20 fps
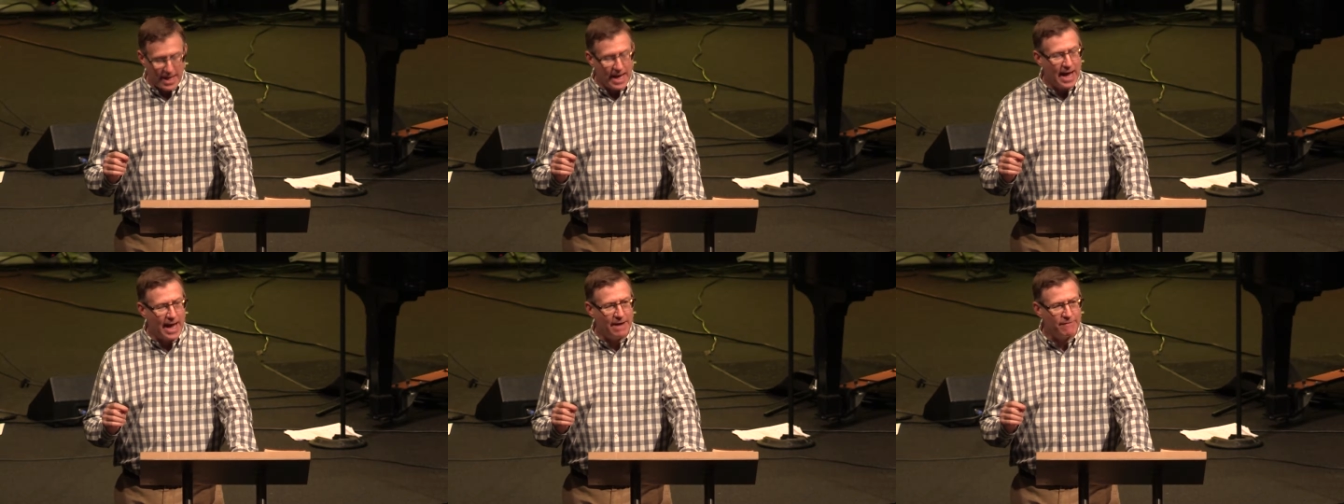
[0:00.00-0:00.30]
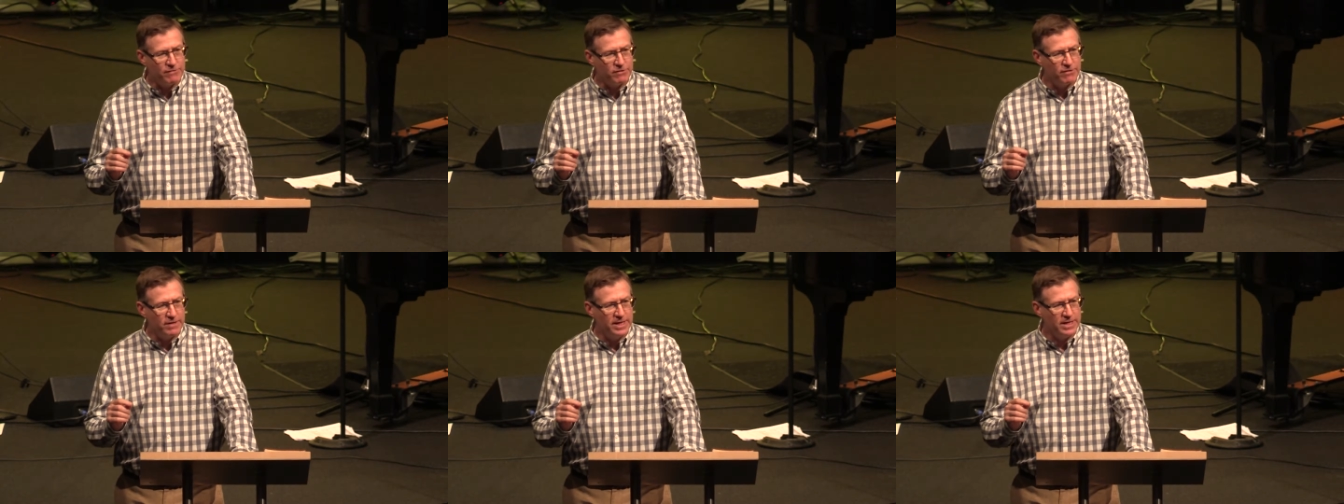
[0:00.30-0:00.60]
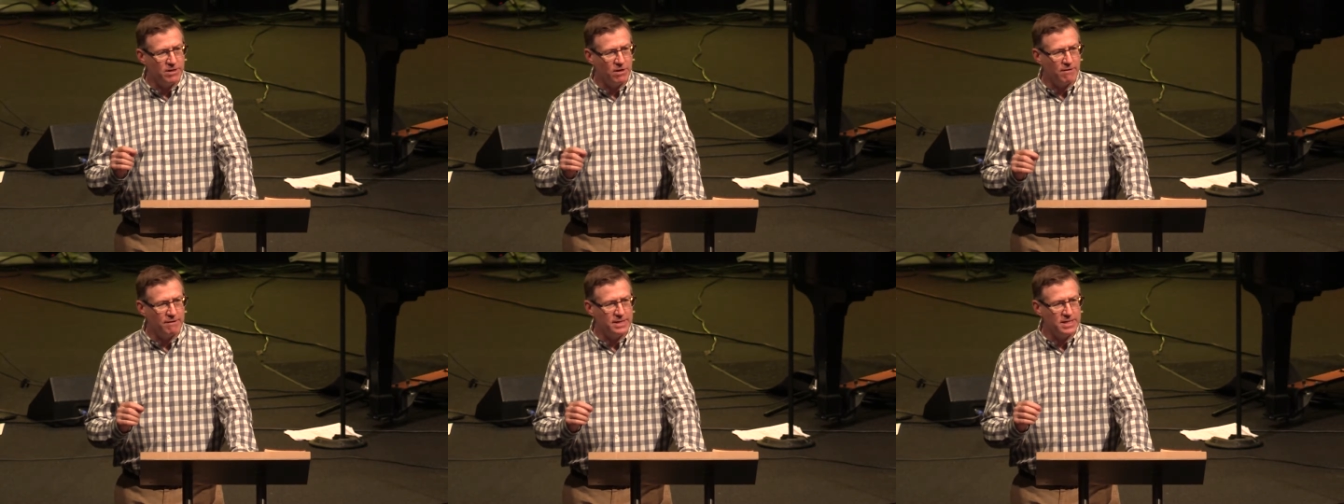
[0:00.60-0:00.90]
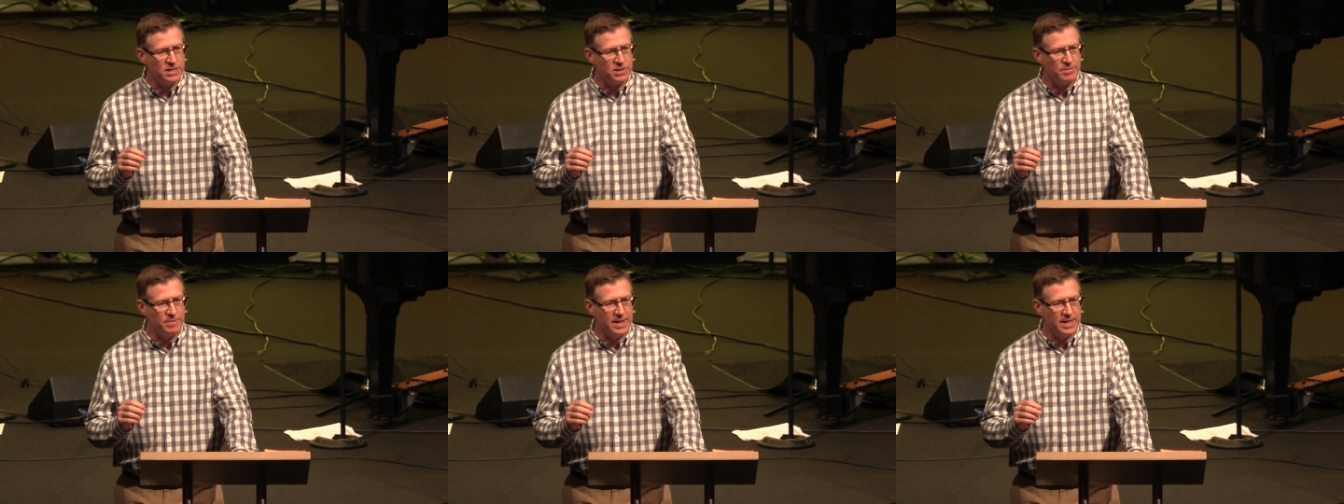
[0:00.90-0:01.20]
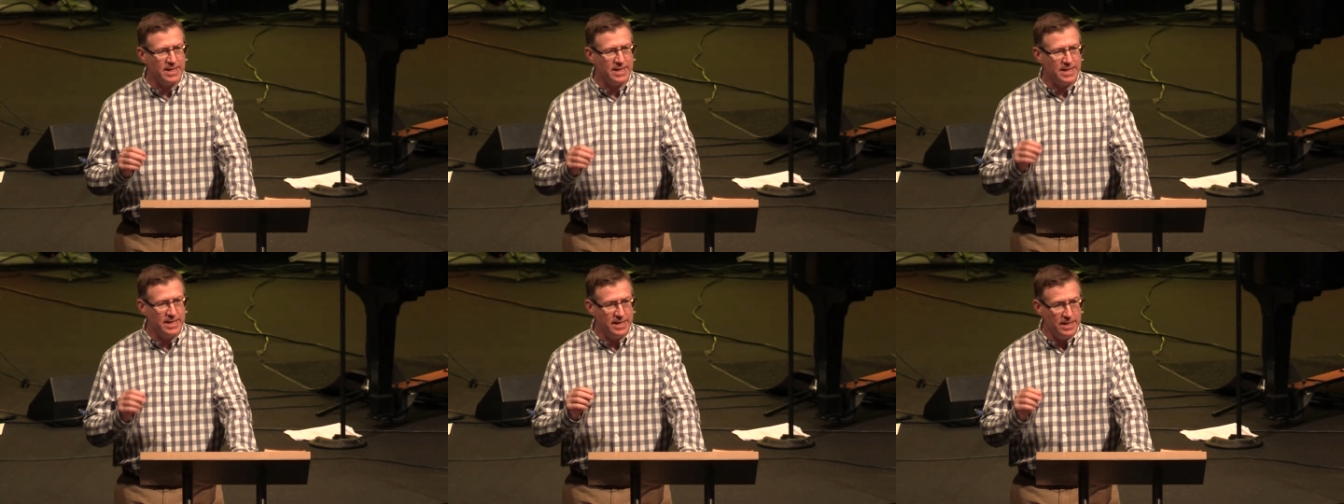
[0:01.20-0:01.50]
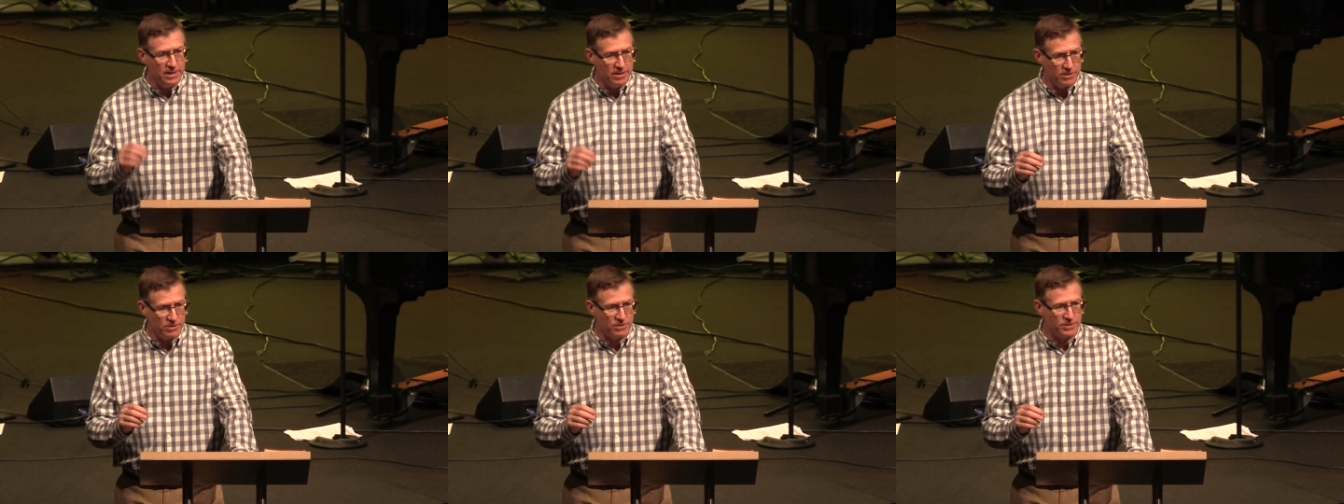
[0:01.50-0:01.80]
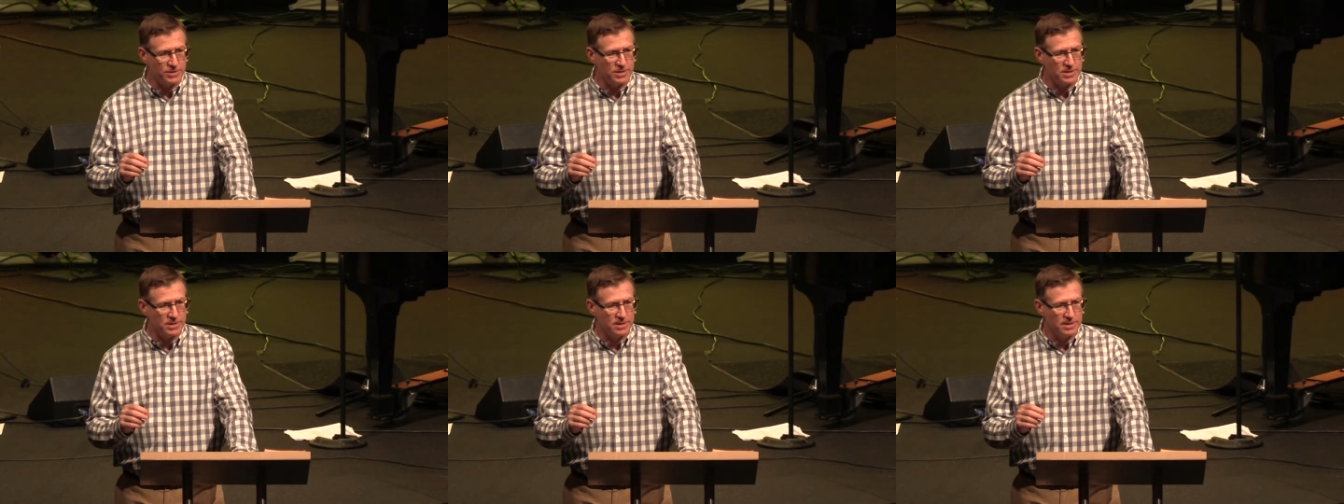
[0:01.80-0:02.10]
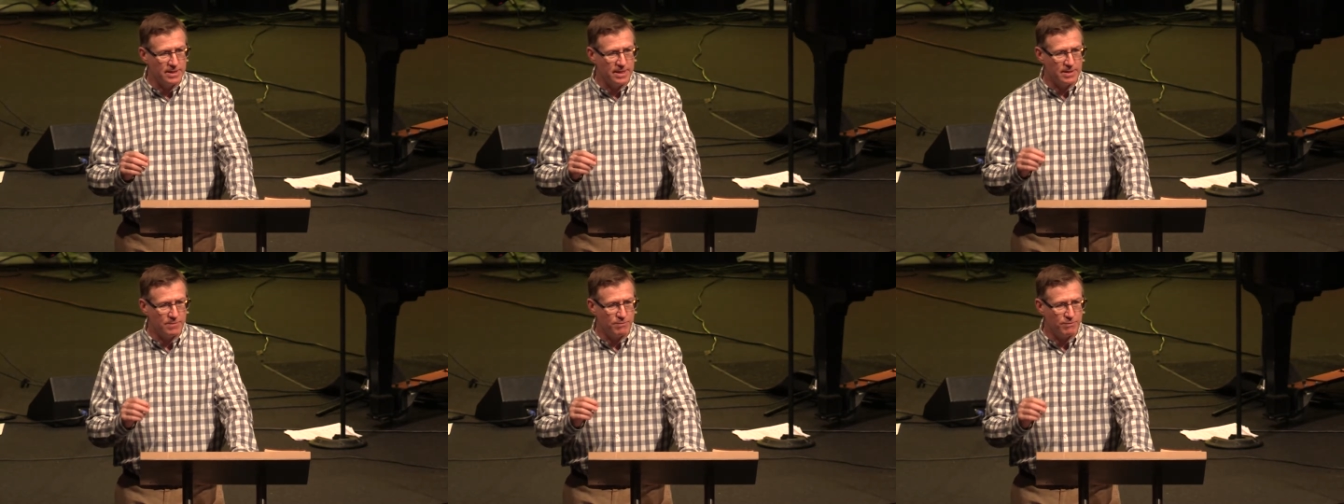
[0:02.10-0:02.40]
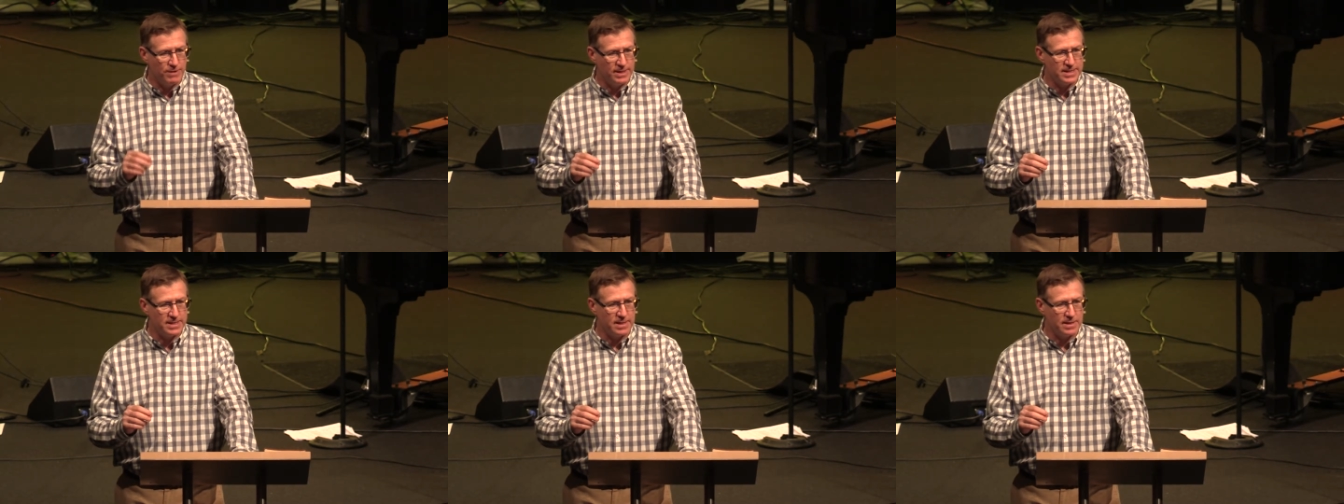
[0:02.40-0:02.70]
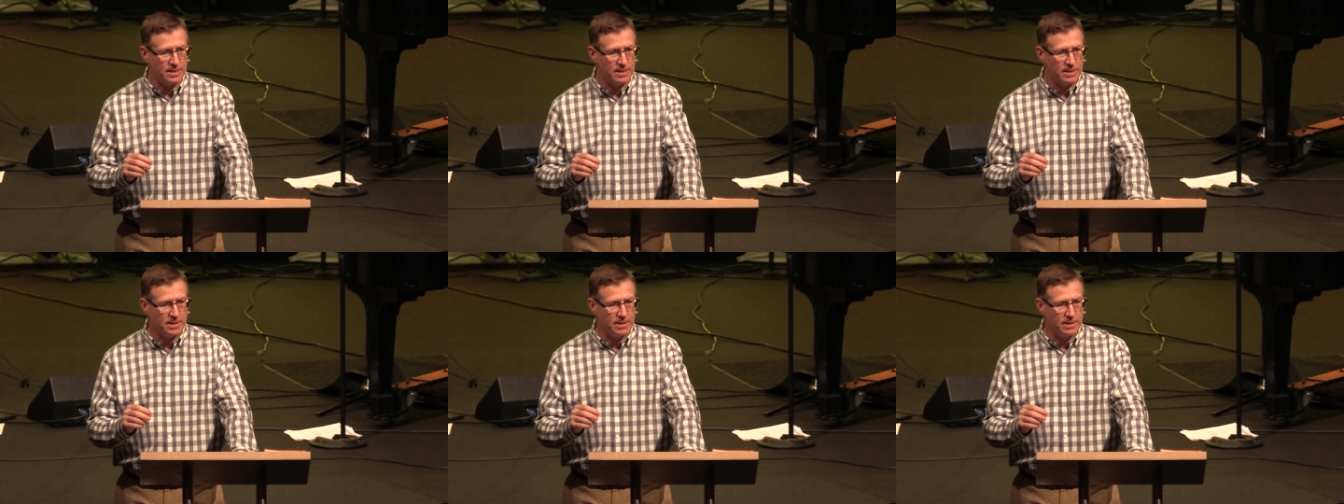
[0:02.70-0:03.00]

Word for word: after he'd already spent years in prison,